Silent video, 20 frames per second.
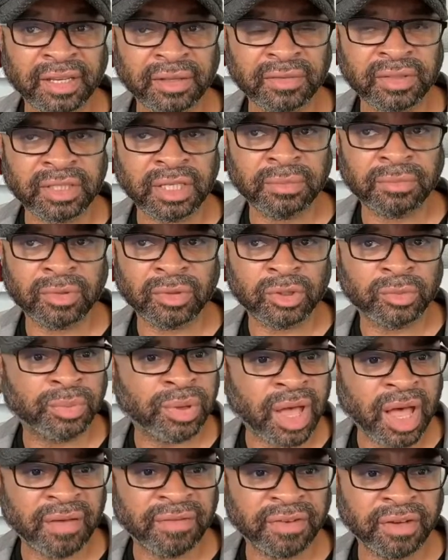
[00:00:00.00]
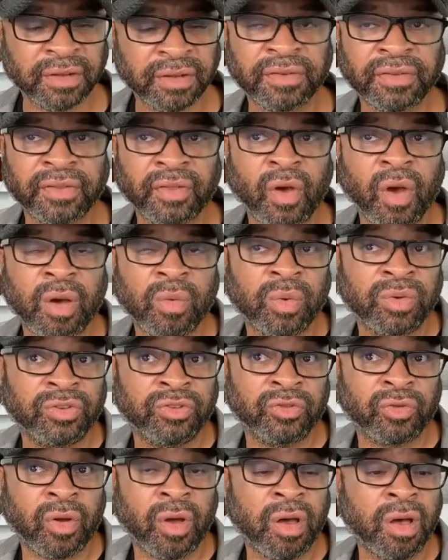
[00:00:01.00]
symptoms, poverty of thought,
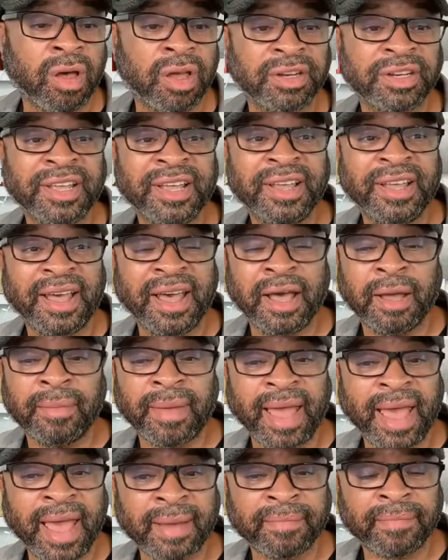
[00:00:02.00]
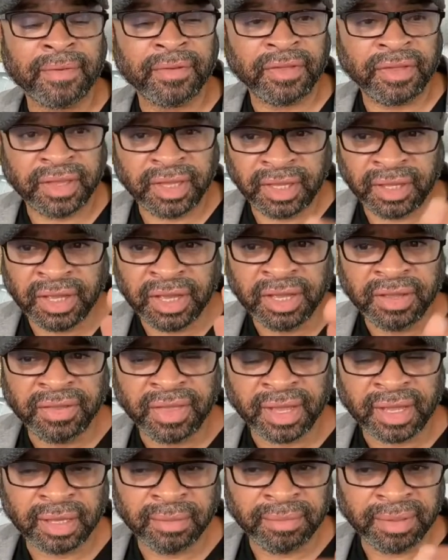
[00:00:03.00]
withdrawn, apathy, there
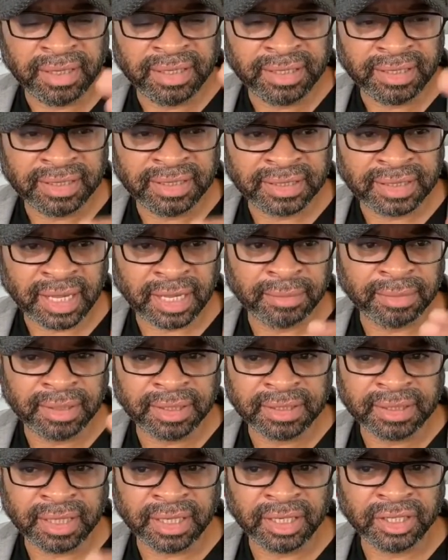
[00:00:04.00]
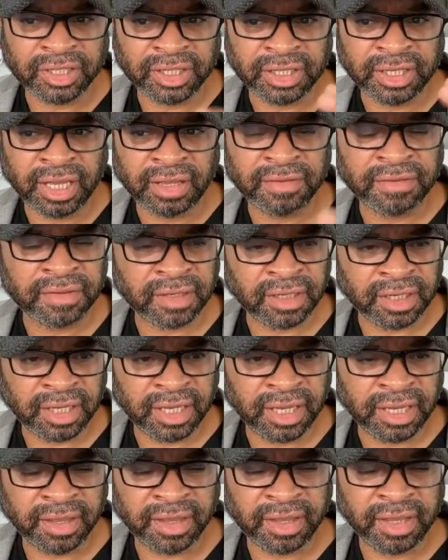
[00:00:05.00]
can be destabilization definitely
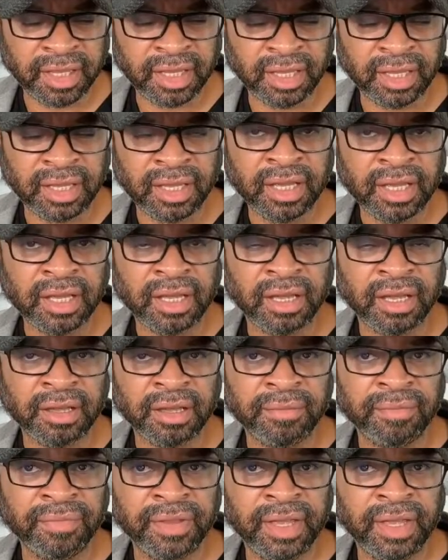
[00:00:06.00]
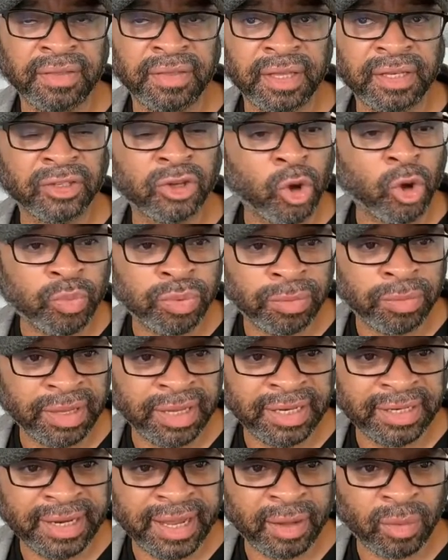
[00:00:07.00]
in the
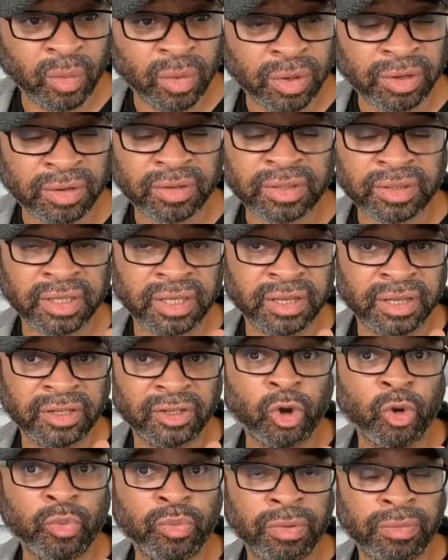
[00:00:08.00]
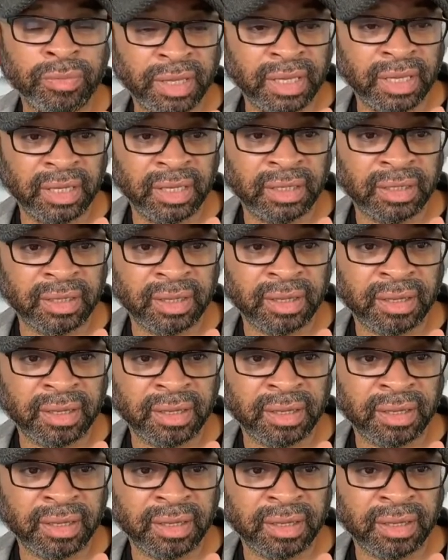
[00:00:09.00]
dopamine networks. In the dopamine